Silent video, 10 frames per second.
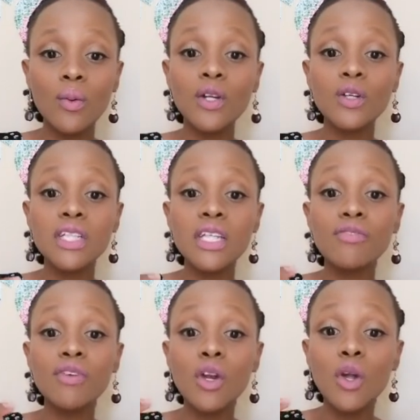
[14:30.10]
We're not here
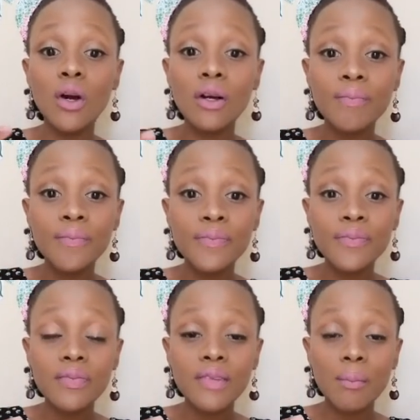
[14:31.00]
for long.
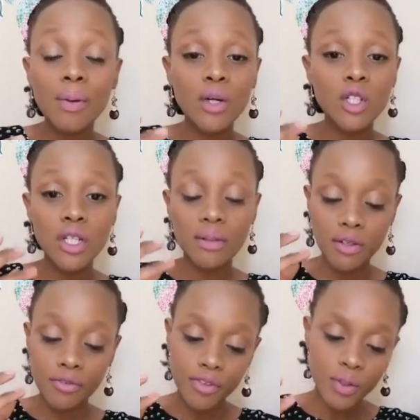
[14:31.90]
But we're talking
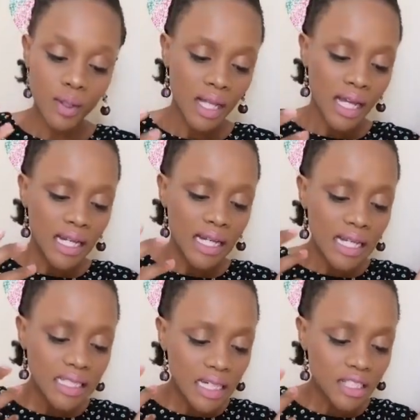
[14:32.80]
about free will.
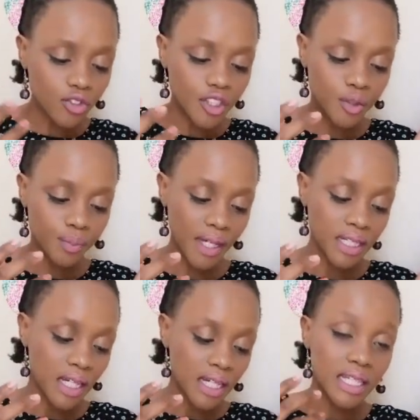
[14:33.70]
Let us
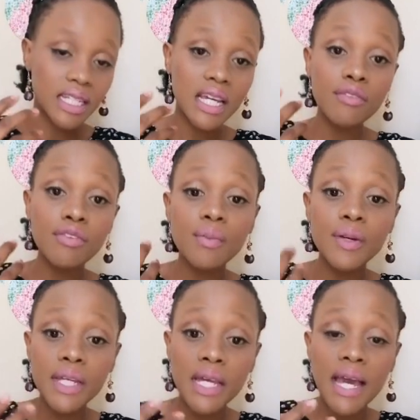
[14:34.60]
respect that
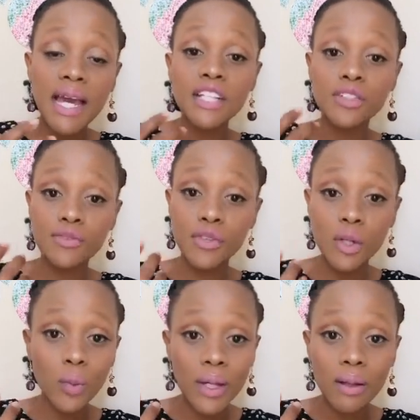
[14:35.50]
everybody has
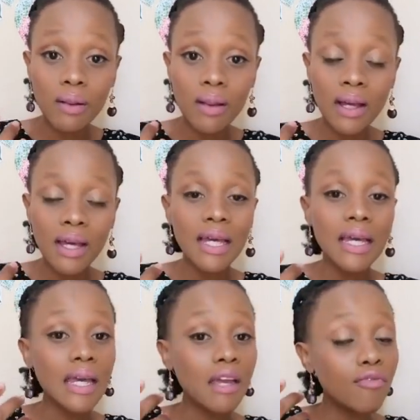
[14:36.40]
free will.
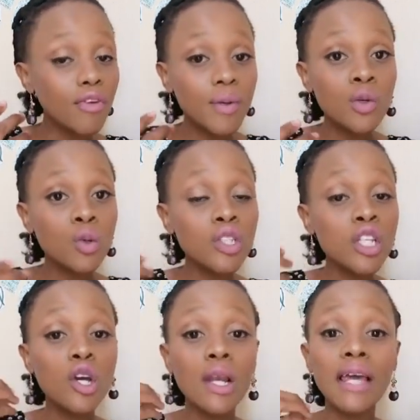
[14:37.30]
Everybody who's
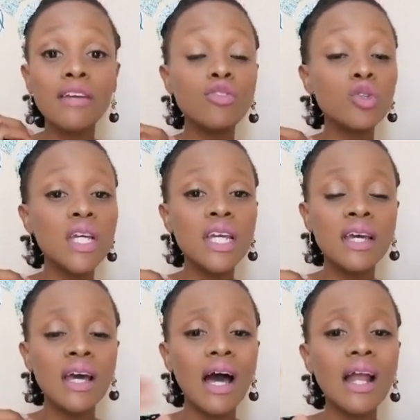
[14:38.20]
in your life today,
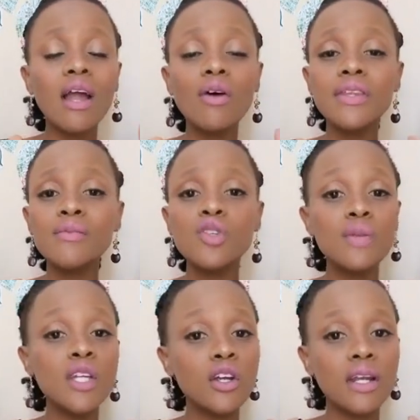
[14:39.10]
allow them to
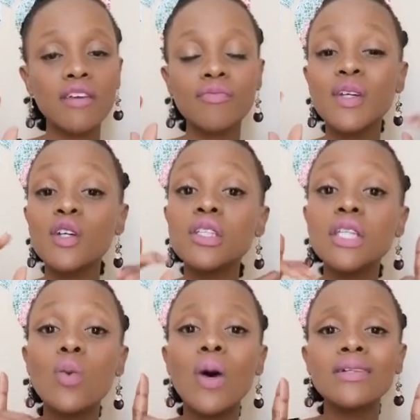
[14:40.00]
be in your life because
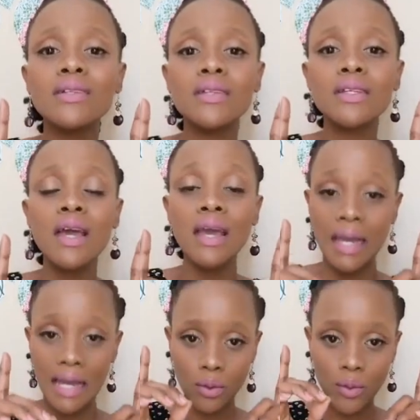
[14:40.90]
they want.
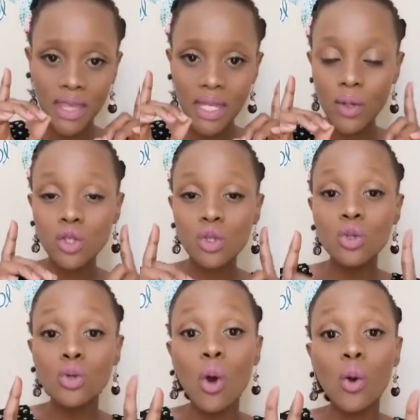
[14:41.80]
And when they want to
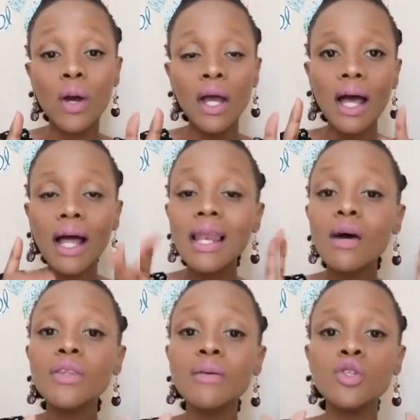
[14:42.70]
go,
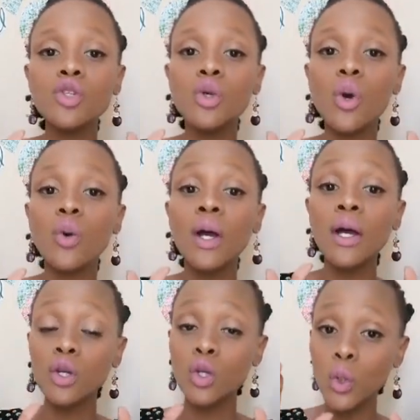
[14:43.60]
allow them to go,
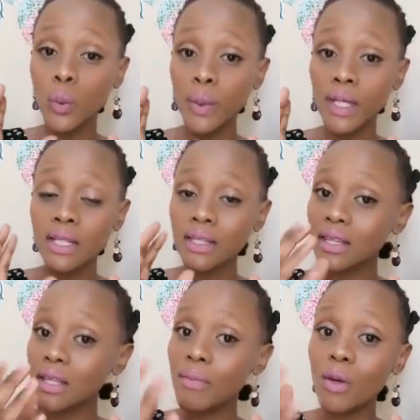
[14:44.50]
knowing
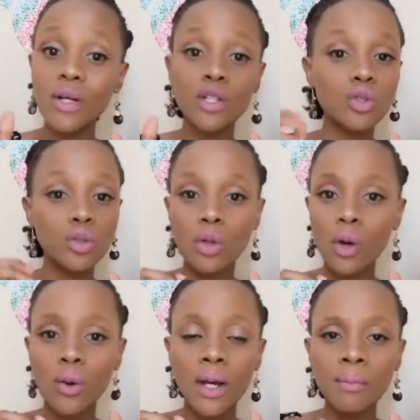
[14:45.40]
that they may want to
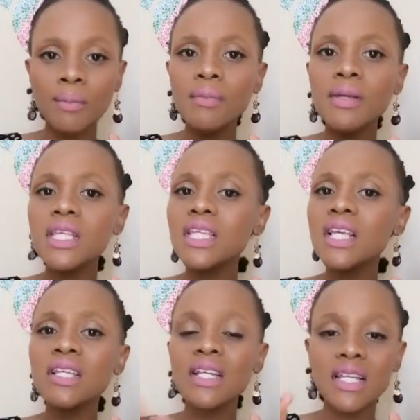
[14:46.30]
go. Maybe the
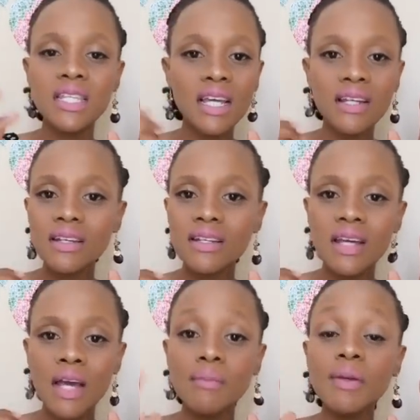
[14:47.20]
season has ended.
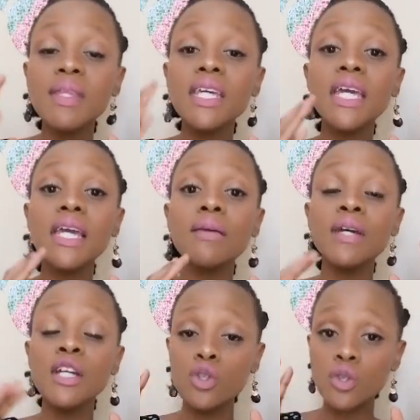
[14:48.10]
Maybe they
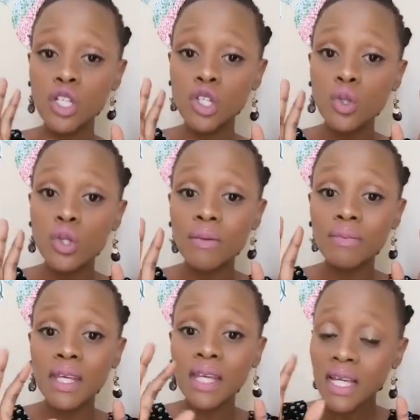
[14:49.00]
came to teach you
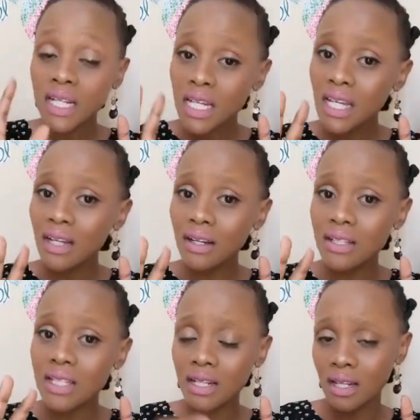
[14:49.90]
something. Take a
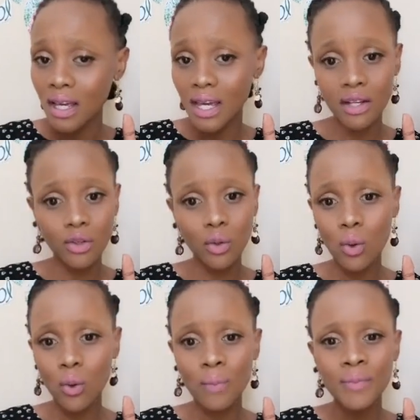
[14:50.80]
lesson and
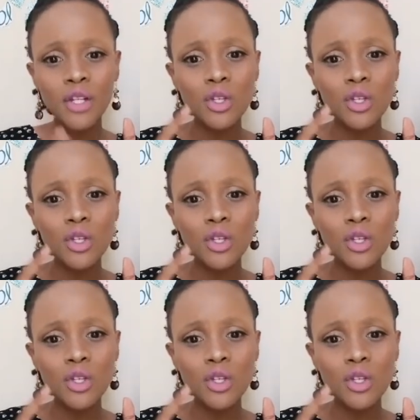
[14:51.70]
go.